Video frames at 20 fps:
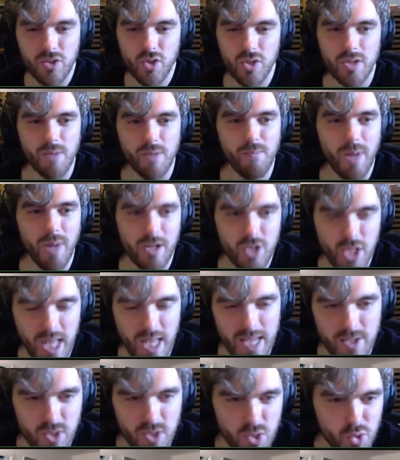just a much
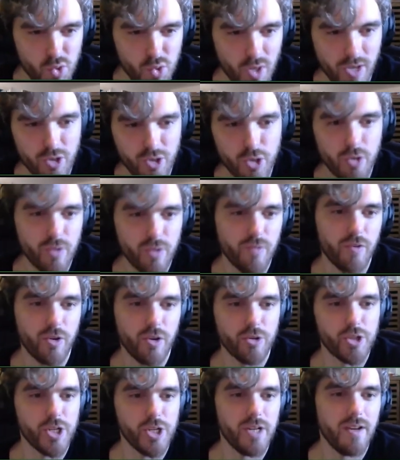less structured
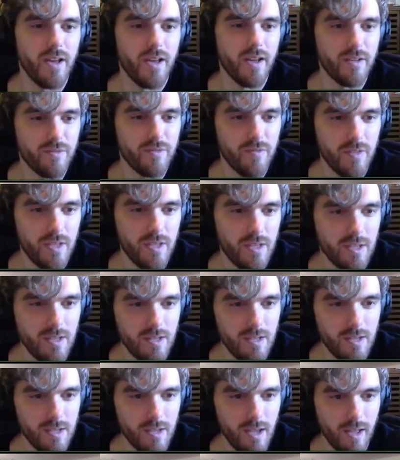version of
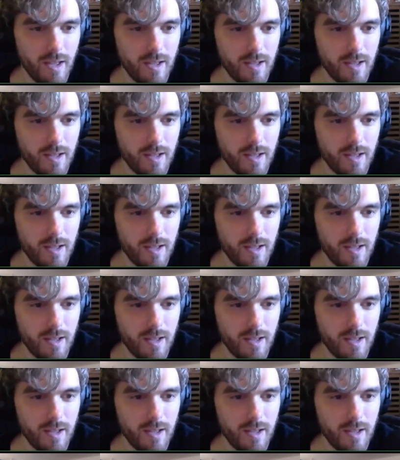the